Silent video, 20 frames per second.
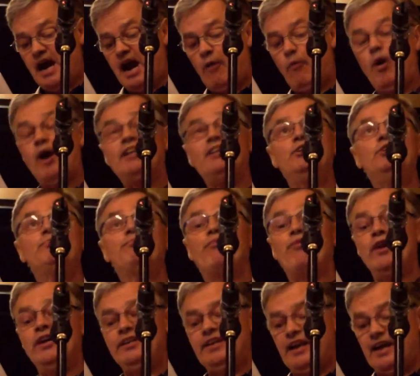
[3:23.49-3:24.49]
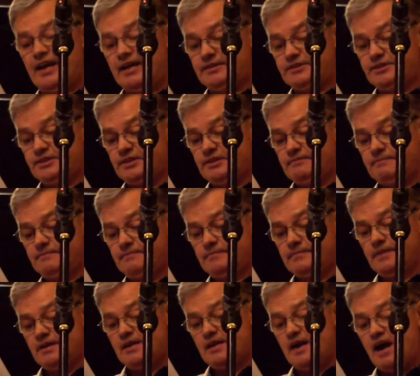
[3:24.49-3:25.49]
I want to do print ads.
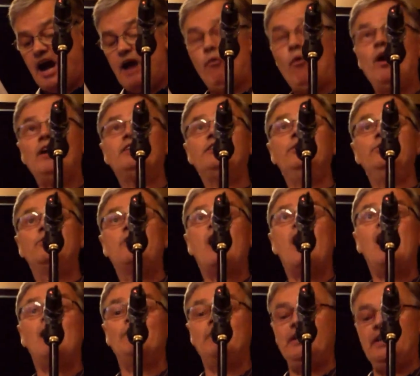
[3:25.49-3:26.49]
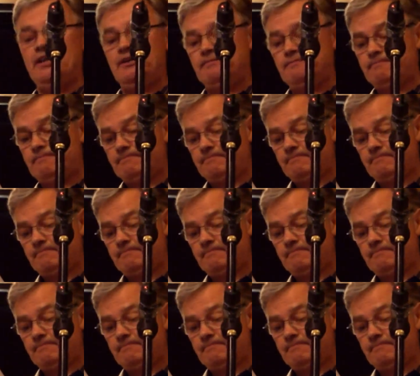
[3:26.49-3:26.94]
I want to do comedy.